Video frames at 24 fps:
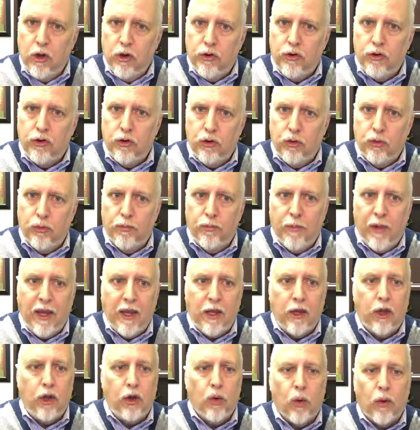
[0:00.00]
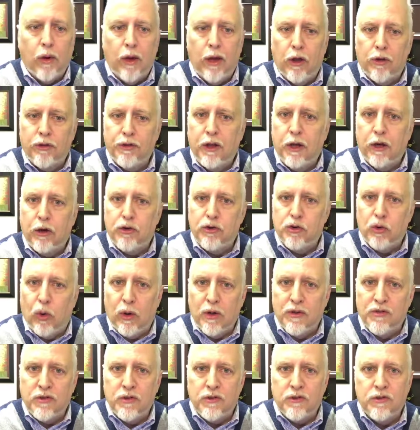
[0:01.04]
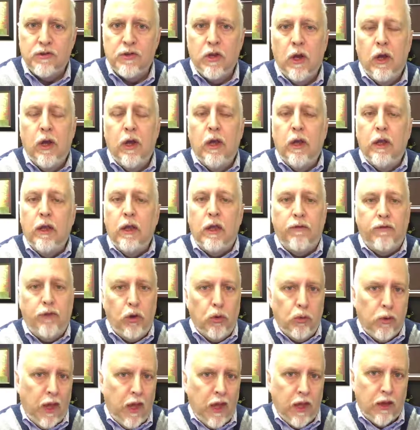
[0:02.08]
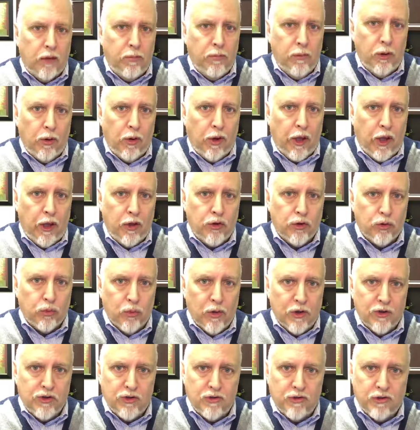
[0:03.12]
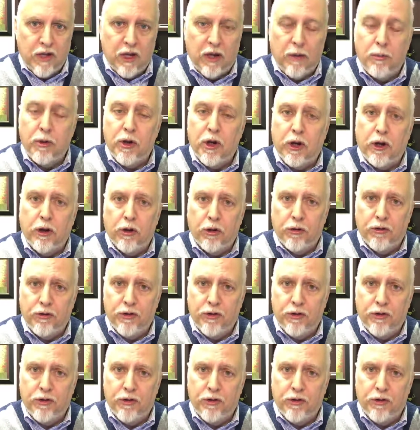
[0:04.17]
to make your healthcare choices if you can't communicate your wishes at a particular